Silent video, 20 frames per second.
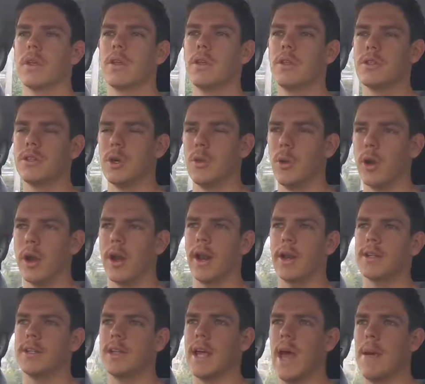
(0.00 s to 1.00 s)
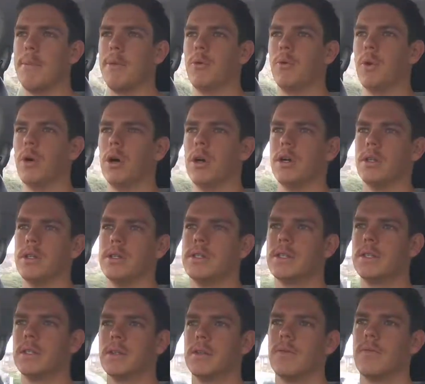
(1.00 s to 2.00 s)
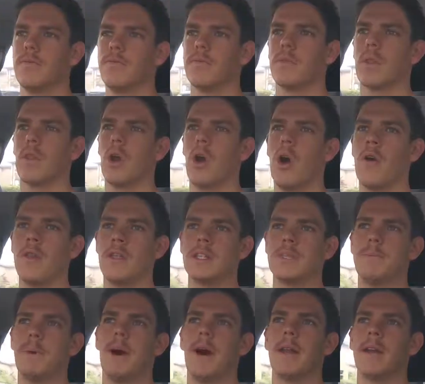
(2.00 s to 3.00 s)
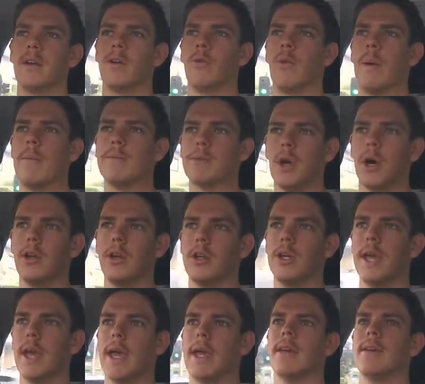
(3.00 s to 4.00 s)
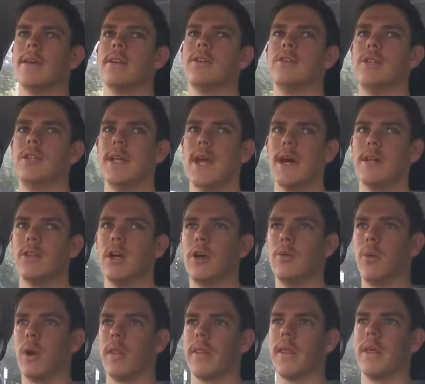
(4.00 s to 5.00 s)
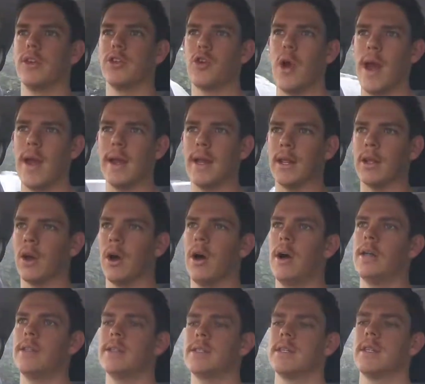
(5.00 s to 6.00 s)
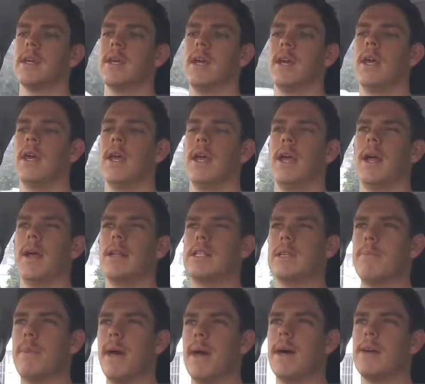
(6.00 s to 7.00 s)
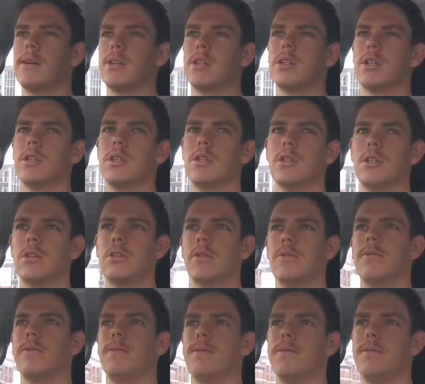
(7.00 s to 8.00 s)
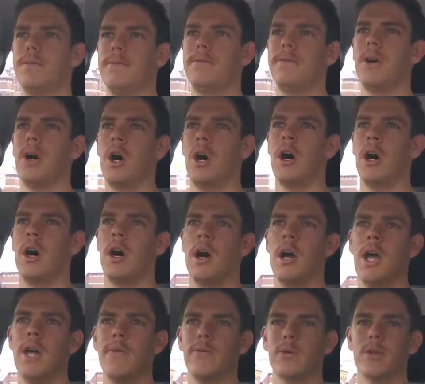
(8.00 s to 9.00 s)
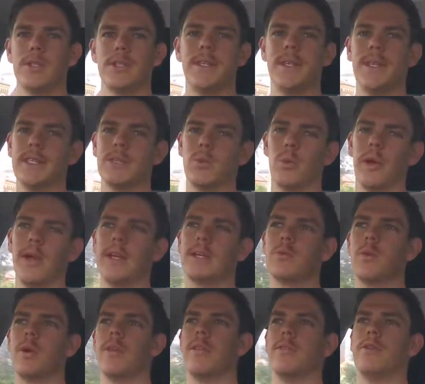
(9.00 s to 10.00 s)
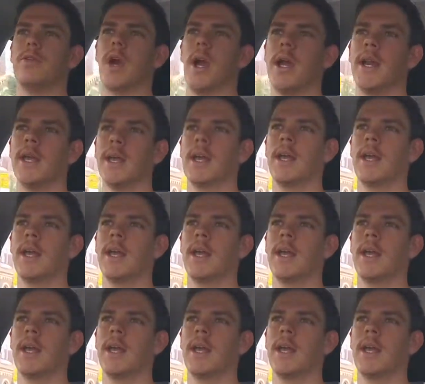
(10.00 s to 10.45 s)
So what had actually happened was, on the Spartan website you can download one of their training guides. It's about 5 or 6 weeks worth of training.